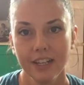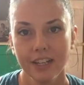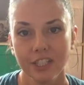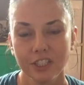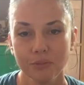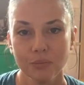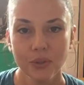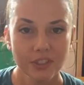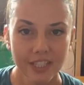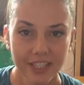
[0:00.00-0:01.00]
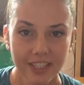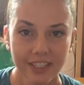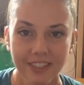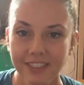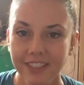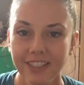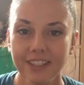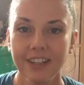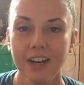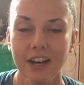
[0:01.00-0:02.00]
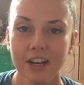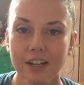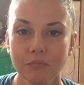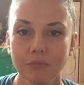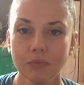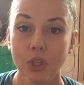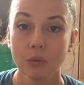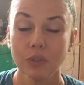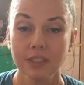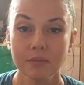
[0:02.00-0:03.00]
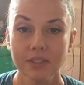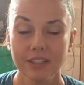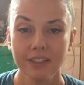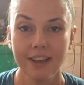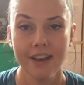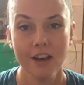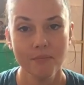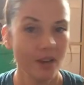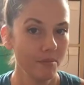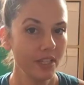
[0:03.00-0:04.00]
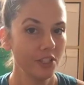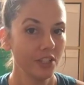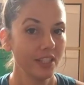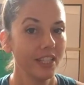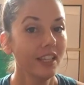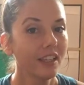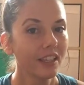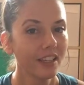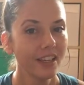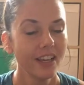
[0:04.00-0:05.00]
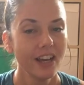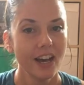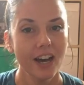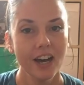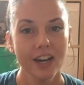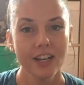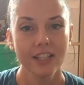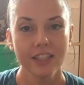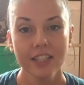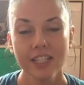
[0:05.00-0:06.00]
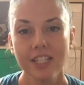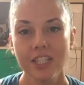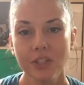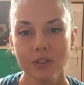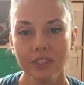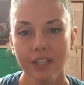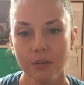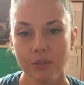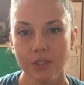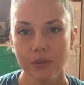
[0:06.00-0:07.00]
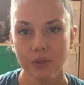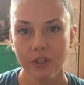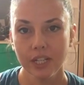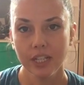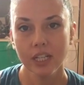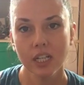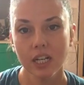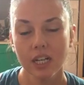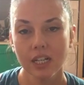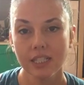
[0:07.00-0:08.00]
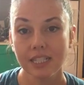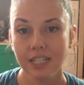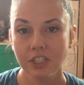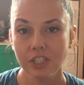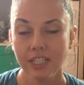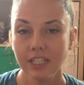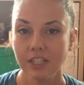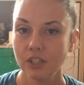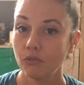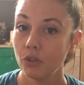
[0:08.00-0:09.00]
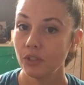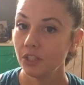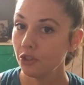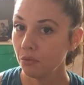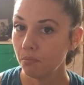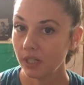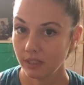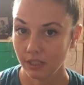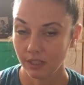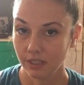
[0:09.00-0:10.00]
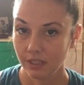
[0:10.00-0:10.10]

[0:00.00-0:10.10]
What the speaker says: Good morning. Welcome to the lab. I'm Angelique. This yoga laboratory session is devoted to bandhas.